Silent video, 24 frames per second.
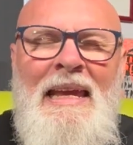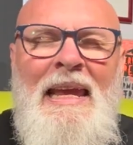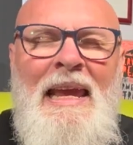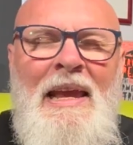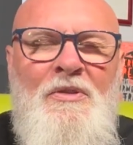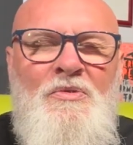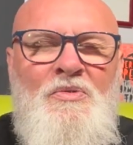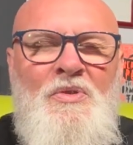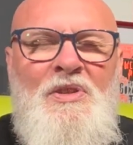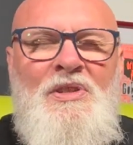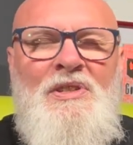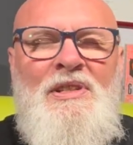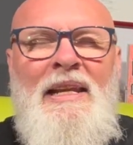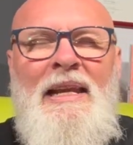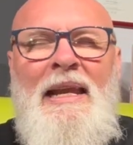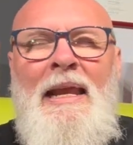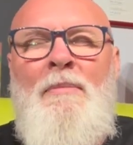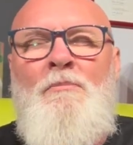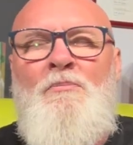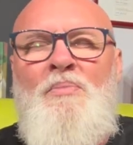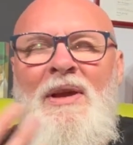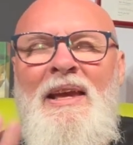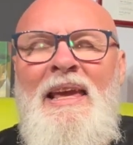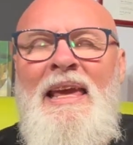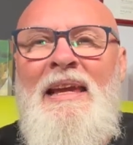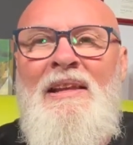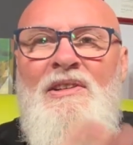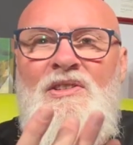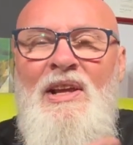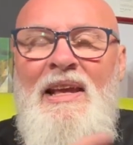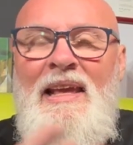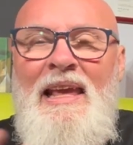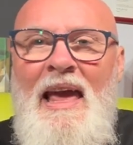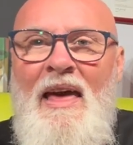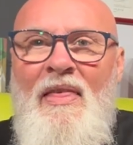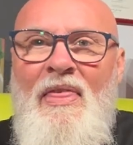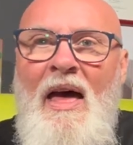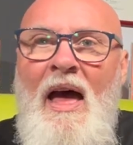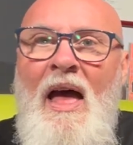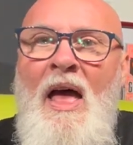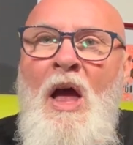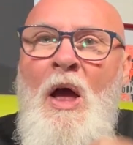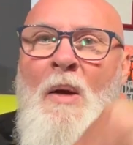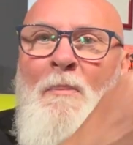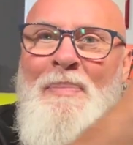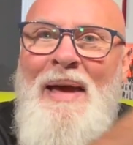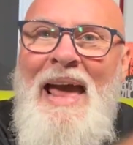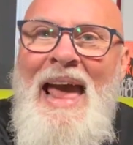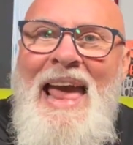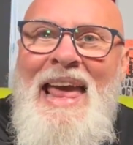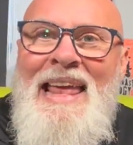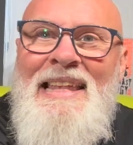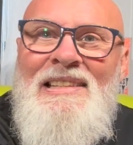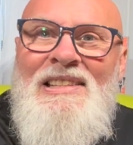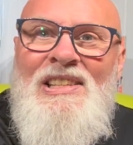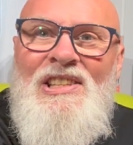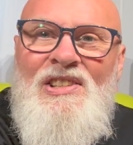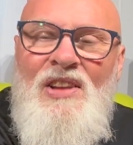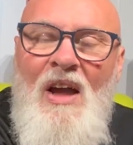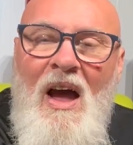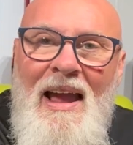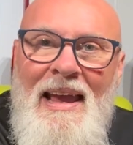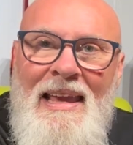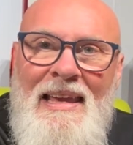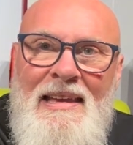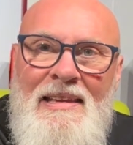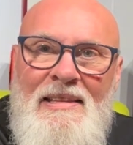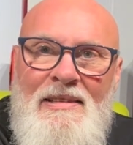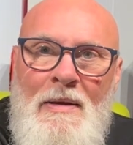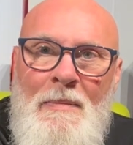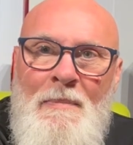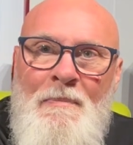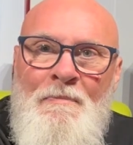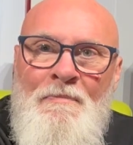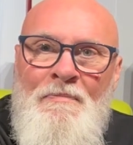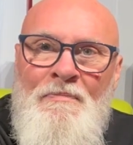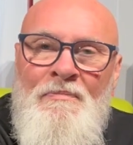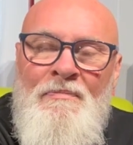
interested in bringing together panpsychism